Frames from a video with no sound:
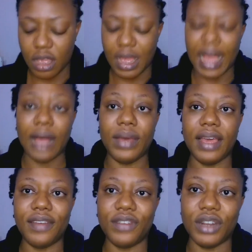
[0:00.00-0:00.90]

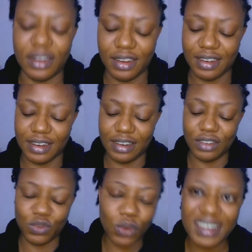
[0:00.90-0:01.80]
However,
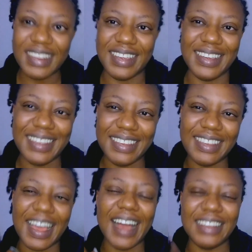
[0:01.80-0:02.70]
this one is
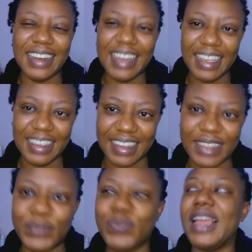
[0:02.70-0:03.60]
azelaic.
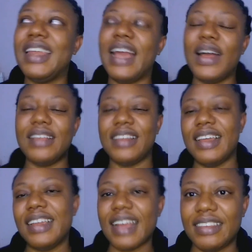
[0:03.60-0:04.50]
Now,
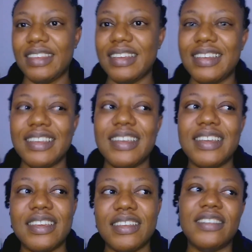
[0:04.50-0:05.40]
azelaic acid
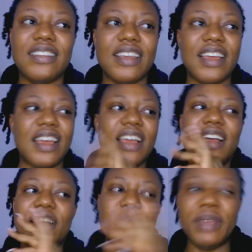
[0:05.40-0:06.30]
is
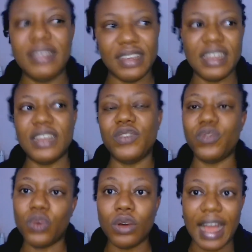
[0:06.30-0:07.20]
basically
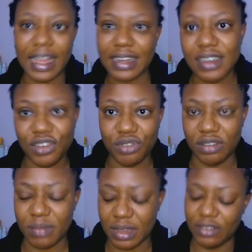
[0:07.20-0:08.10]
for acne
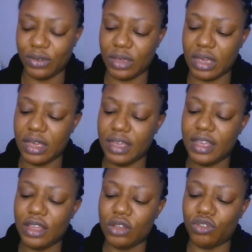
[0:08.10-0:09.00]
treatments, okay?
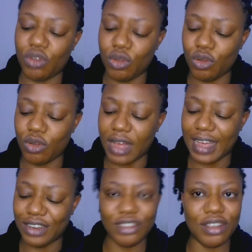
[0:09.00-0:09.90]
So
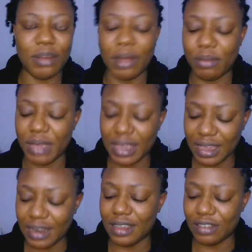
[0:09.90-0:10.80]
I just thought about
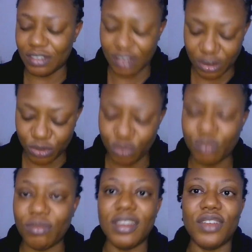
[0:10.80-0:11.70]
making a
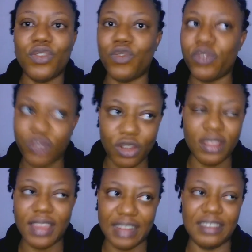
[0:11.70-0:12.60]
serum for
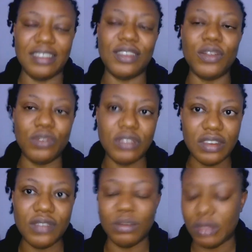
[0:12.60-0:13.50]
that instead of
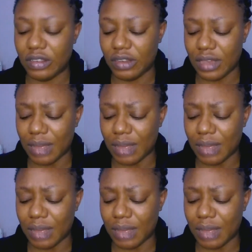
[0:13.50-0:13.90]
using vitamin C.